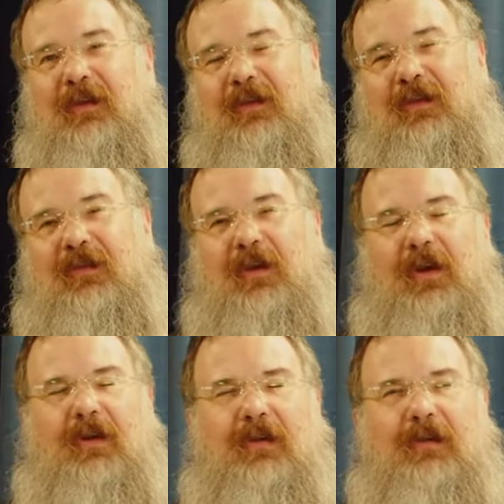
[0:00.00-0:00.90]

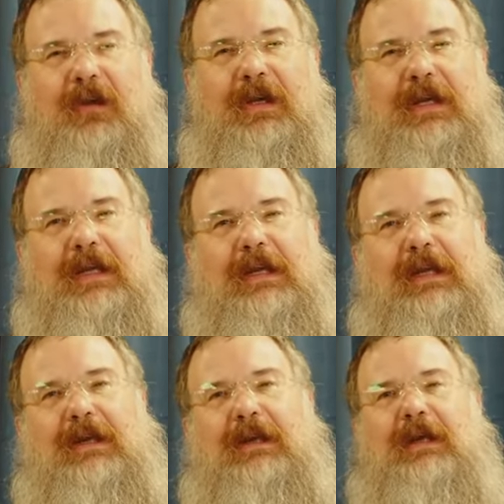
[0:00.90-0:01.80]
So
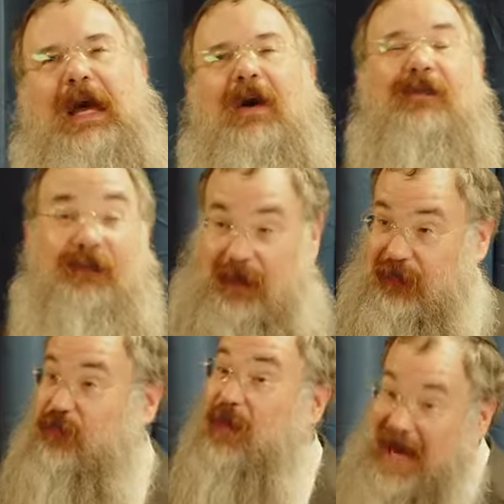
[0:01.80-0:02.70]
out of
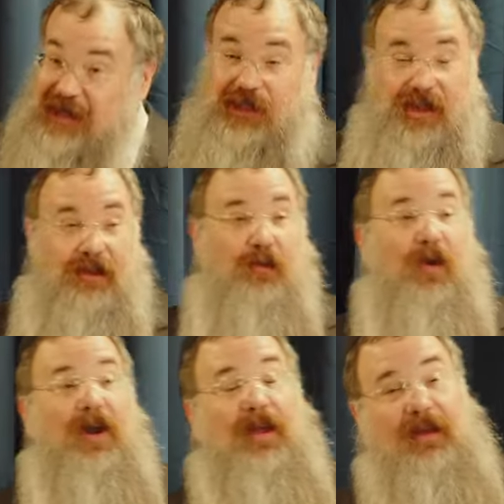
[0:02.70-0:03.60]
frustration,
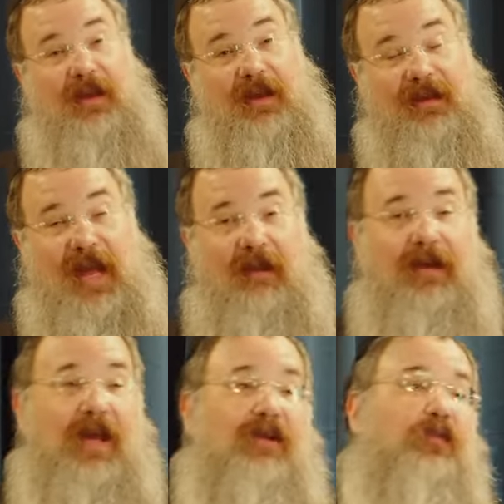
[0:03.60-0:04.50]
one of the
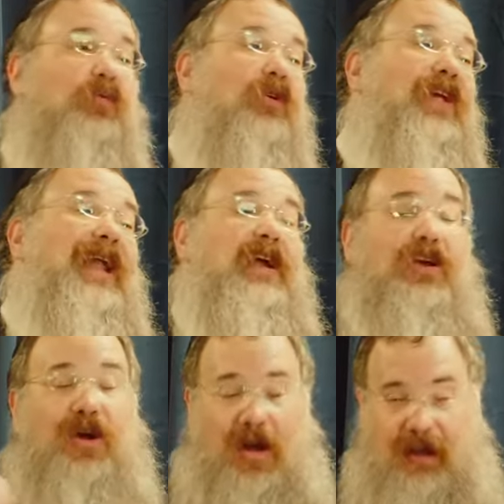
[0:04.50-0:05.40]
interrogators pulled out a
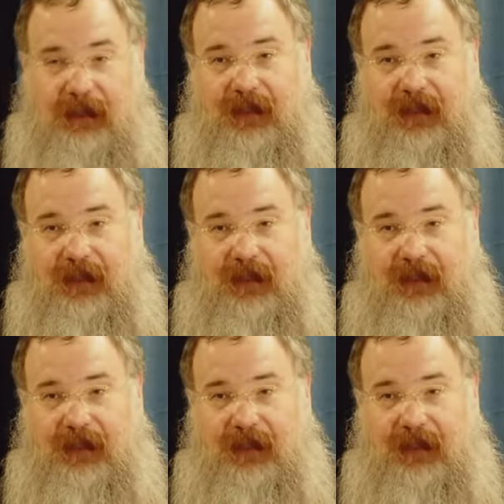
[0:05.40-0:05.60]
gun